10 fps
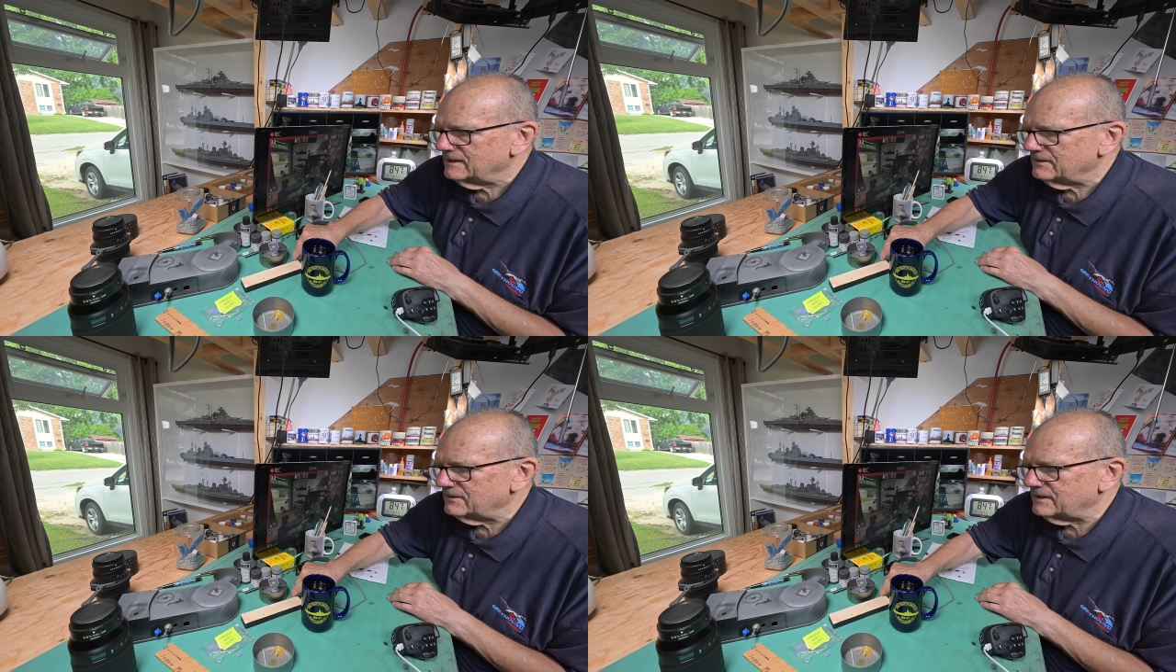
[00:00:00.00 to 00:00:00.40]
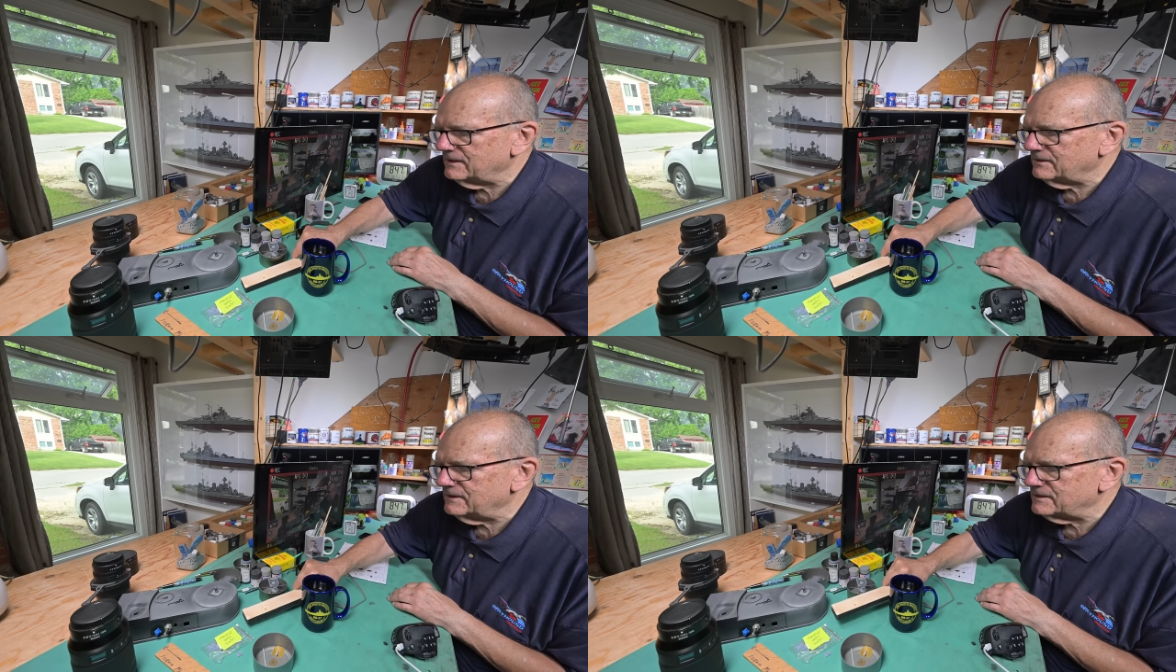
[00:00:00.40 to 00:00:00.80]

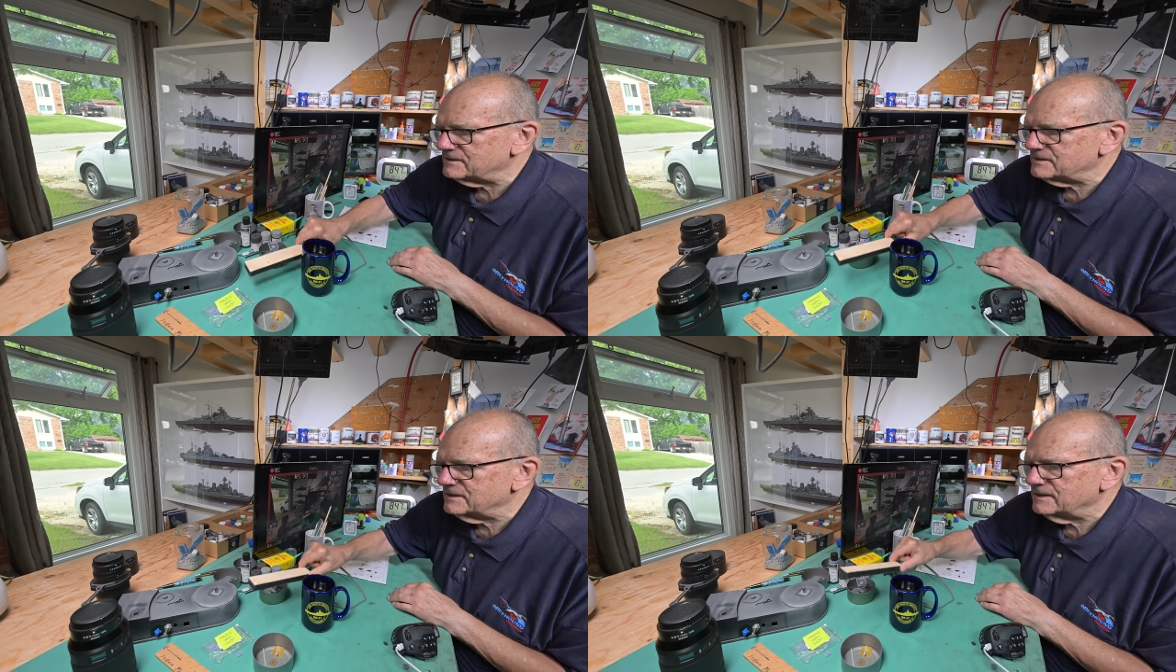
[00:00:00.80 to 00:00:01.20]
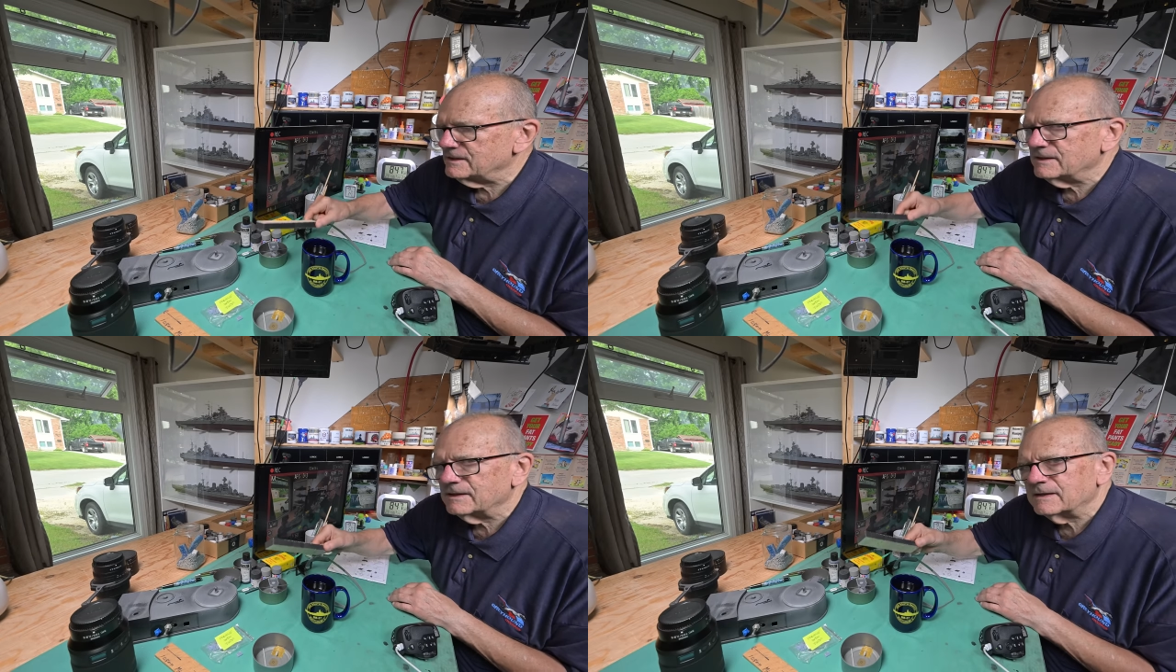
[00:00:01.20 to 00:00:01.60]
Okay, this
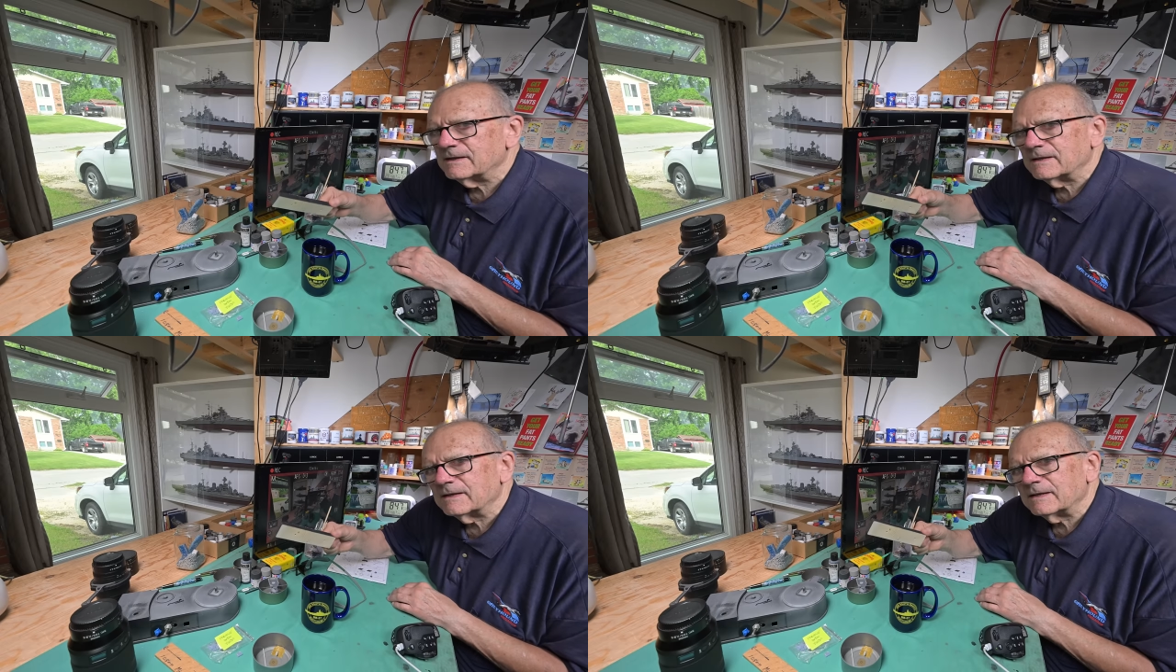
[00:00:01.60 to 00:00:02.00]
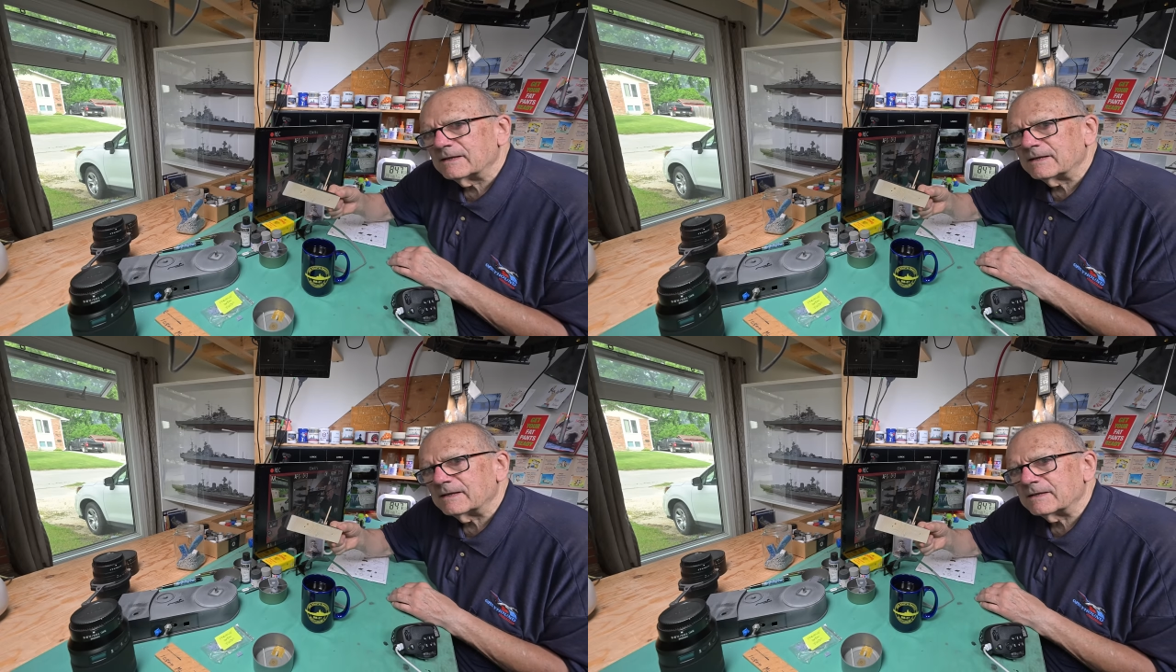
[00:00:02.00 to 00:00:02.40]

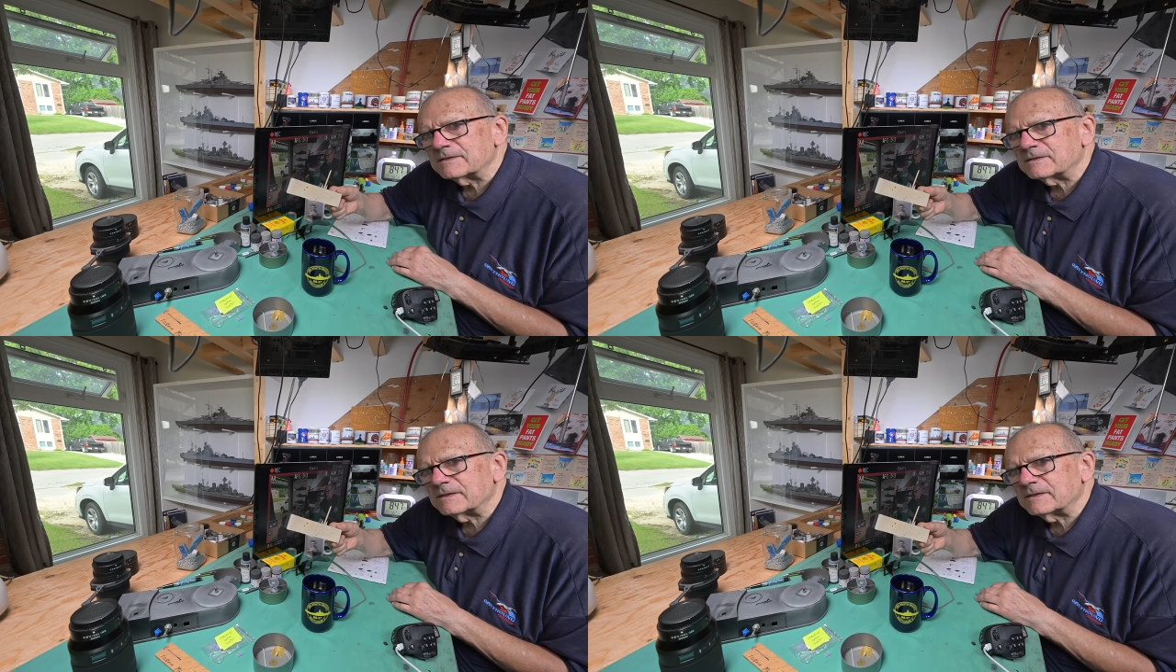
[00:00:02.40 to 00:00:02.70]
is